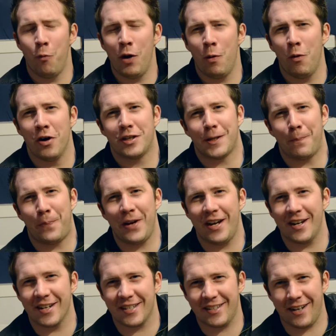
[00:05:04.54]
Witwer to be
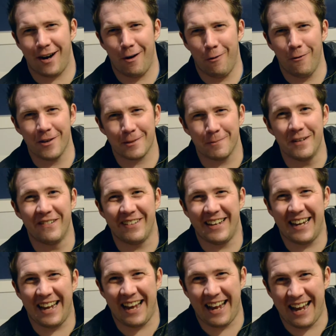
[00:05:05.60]
in a Star Wars movie.
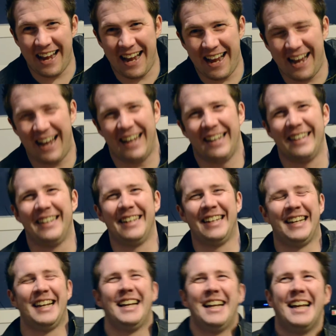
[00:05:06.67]

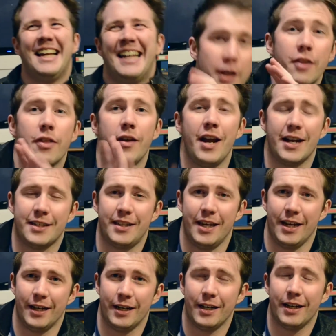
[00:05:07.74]
Ah. The next
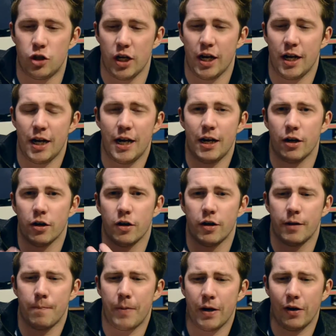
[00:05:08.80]
thing, Jin and
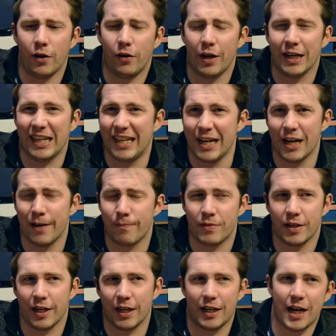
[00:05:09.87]
her Imperial like get up
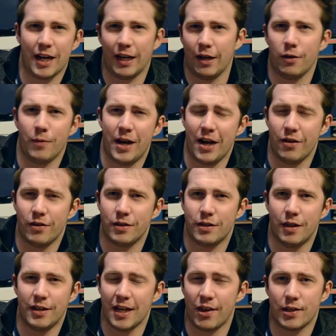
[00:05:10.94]
to like kind of get around
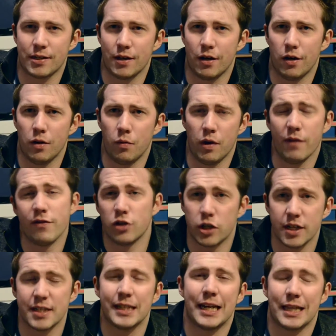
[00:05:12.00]
the Death Star or wherever she
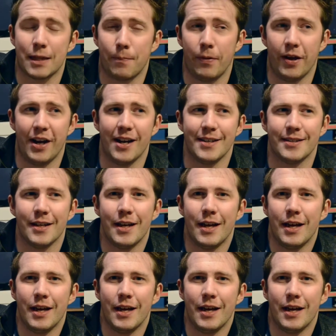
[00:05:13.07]
is to get the plans